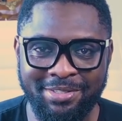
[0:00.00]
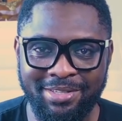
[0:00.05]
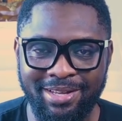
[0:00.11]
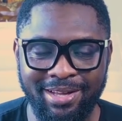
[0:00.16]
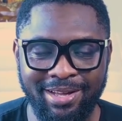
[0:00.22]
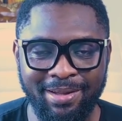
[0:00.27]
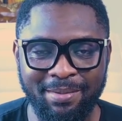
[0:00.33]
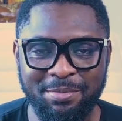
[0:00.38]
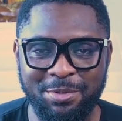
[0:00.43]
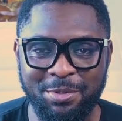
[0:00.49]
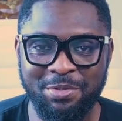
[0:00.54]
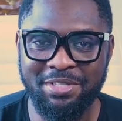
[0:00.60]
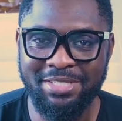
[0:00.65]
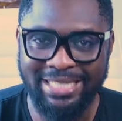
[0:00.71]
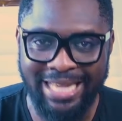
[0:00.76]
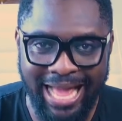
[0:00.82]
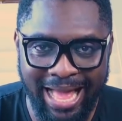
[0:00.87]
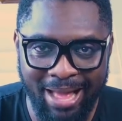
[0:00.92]
to
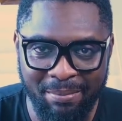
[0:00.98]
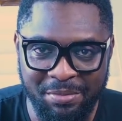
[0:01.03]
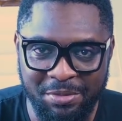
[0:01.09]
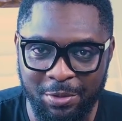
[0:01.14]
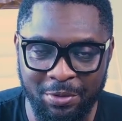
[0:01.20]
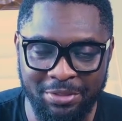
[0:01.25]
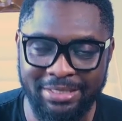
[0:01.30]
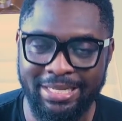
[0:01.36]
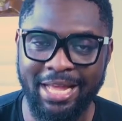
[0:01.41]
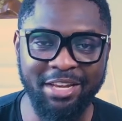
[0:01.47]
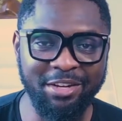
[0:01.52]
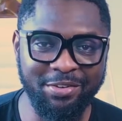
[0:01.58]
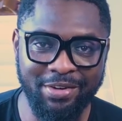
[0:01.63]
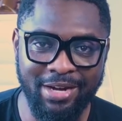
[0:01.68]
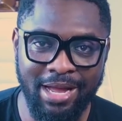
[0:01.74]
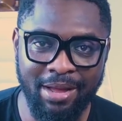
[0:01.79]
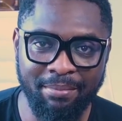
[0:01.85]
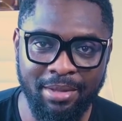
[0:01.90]
scams on
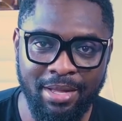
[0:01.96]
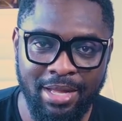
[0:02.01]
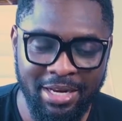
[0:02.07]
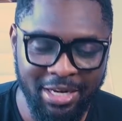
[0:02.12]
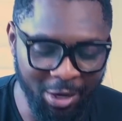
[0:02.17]
Telegram.